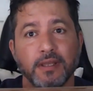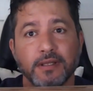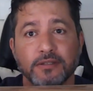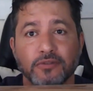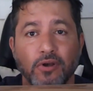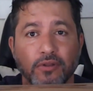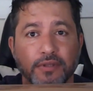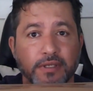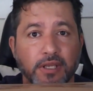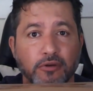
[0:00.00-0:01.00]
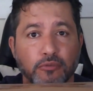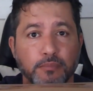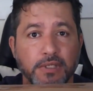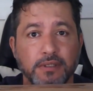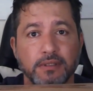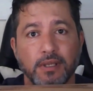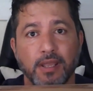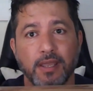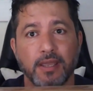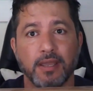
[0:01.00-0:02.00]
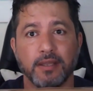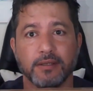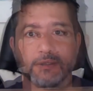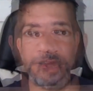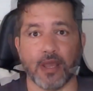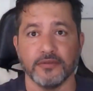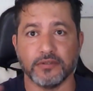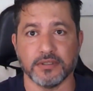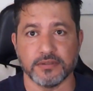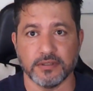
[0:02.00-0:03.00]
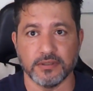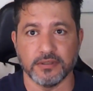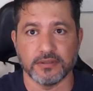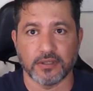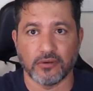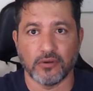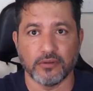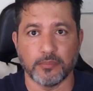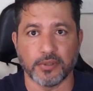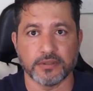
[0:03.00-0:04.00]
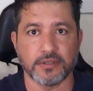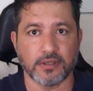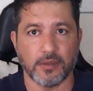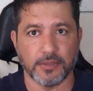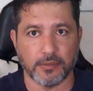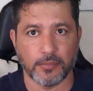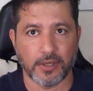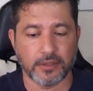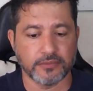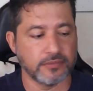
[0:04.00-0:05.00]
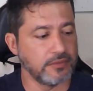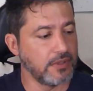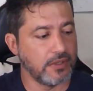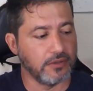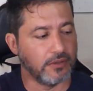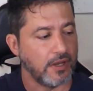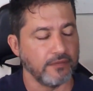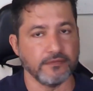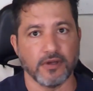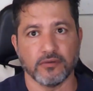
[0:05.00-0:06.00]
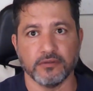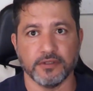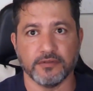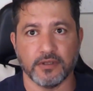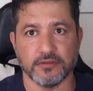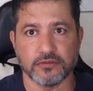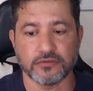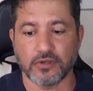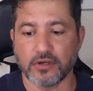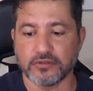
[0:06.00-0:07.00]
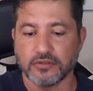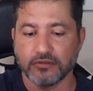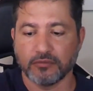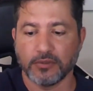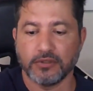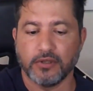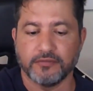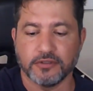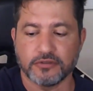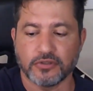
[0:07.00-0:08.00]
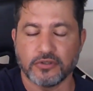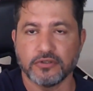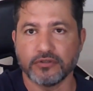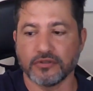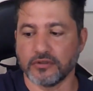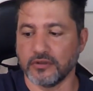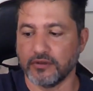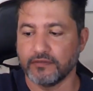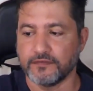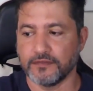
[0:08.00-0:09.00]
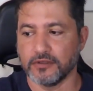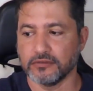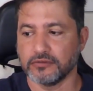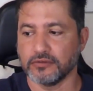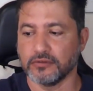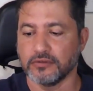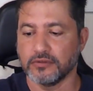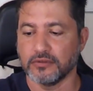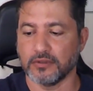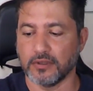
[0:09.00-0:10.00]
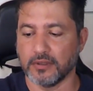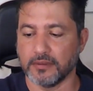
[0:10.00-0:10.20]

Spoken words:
It is called the Keromee, and as you can see, these are all the parts that come in the box. You have not only the instructions, but you have the charger, the filter,